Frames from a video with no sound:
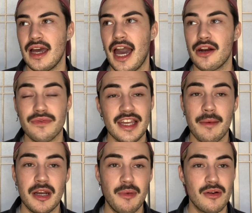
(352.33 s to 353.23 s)
I don't think I'm
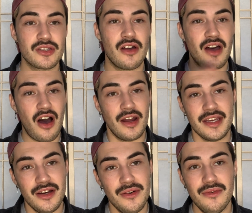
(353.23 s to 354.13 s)
going to post all the
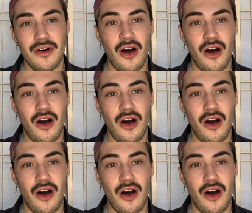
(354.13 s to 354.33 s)
audio